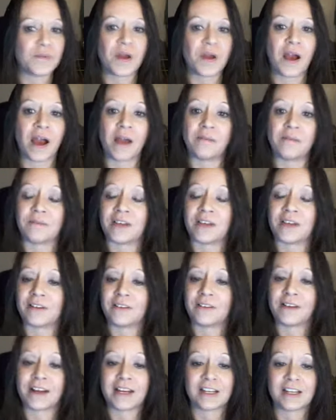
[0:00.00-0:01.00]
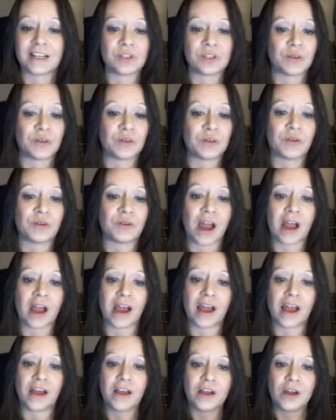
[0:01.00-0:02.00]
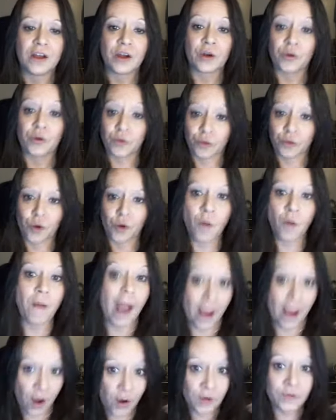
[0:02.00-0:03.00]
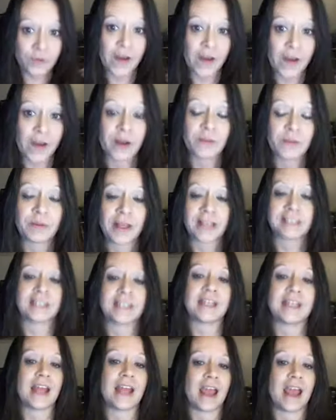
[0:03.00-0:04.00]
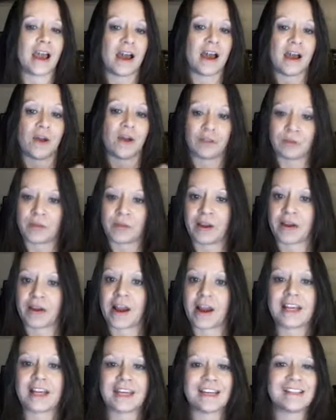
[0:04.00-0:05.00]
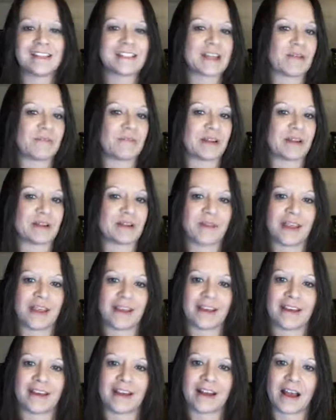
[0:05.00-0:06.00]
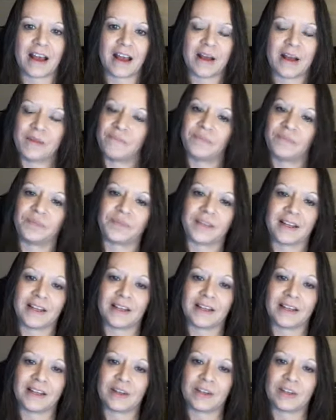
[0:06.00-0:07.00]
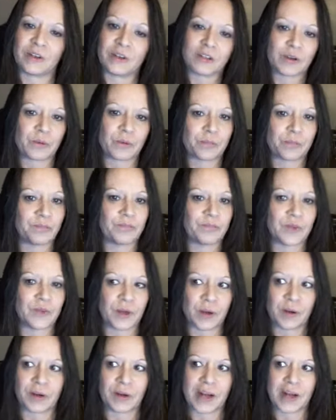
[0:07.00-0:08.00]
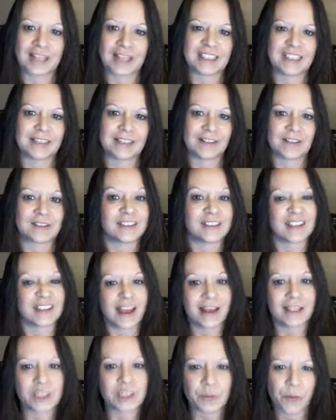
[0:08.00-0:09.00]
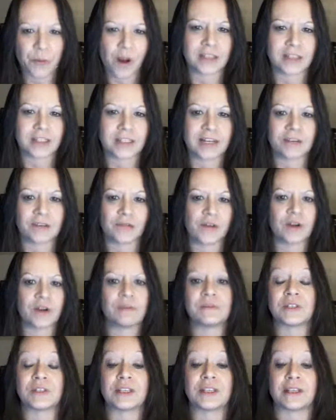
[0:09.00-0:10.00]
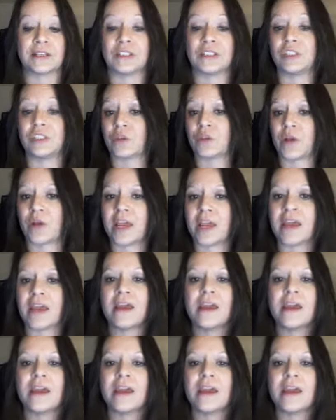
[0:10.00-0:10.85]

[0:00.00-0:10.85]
I'm getting ready to grow my own phytoplankton with my grandkids. I'm going to make it a little, a nice little science project for them so they'll enjoy it.